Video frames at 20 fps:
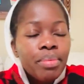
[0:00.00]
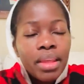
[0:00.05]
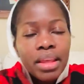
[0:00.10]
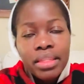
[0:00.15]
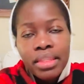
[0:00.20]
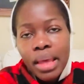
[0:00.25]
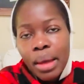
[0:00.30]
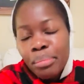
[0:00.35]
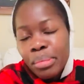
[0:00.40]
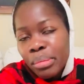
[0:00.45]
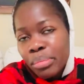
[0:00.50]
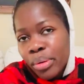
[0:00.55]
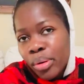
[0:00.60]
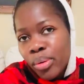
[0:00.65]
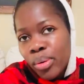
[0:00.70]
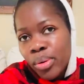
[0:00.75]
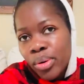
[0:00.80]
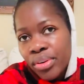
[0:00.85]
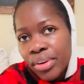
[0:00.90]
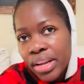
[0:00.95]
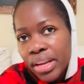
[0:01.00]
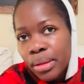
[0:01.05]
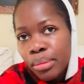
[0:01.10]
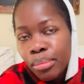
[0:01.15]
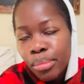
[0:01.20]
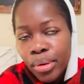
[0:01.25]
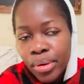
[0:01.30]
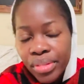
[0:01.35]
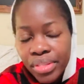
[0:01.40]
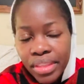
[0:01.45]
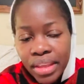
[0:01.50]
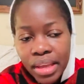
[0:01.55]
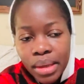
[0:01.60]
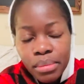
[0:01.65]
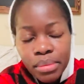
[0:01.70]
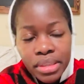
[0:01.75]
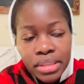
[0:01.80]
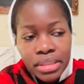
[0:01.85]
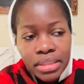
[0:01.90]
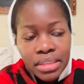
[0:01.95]
There are people who already bought
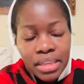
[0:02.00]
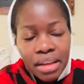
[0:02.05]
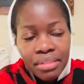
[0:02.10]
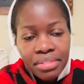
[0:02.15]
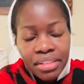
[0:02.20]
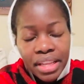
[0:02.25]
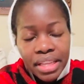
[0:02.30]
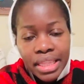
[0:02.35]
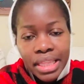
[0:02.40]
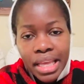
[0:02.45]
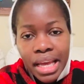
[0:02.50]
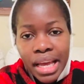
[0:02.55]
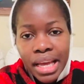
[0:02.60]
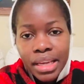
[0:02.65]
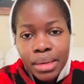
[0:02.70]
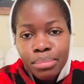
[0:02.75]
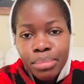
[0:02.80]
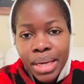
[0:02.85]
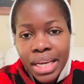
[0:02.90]
them and stuff like that,